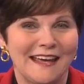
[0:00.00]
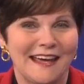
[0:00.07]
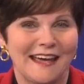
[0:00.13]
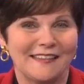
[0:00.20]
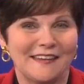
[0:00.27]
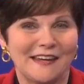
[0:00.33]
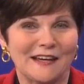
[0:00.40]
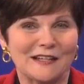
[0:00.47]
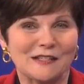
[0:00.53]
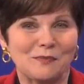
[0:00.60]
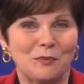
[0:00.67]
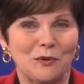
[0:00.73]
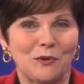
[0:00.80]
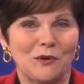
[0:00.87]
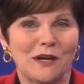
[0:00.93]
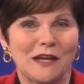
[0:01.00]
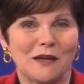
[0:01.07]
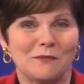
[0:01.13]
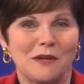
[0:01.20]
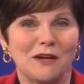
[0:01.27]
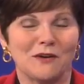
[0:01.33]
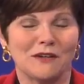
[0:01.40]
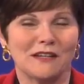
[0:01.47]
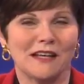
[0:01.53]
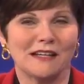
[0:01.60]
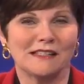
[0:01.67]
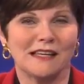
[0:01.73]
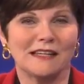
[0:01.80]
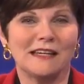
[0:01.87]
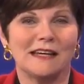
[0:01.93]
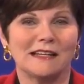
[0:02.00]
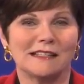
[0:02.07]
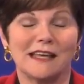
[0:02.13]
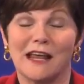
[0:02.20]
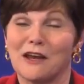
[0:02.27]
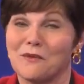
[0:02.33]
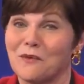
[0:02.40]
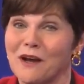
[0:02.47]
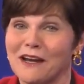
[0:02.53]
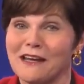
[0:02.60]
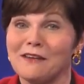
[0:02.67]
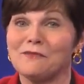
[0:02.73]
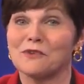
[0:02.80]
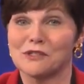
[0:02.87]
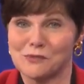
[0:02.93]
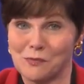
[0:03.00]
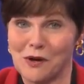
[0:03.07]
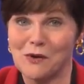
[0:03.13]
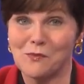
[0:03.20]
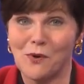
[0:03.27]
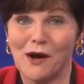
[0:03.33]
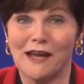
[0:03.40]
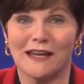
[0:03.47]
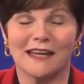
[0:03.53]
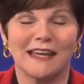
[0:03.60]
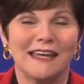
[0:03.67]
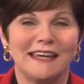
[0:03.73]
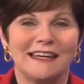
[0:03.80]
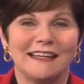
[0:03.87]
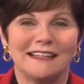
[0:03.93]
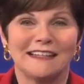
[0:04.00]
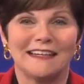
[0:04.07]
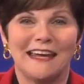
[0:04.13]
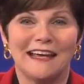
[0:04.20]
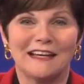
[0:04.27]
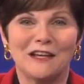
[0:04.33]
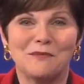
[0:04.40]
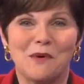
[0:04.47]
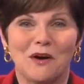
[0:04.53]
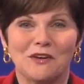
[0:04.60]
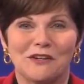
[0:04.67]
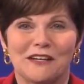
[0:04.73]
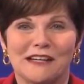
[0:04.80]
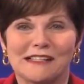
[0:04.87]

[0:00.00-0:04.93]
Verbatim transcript: and the Explorium here in Lexington is getting ready for spring break. Lee Ellen Martin,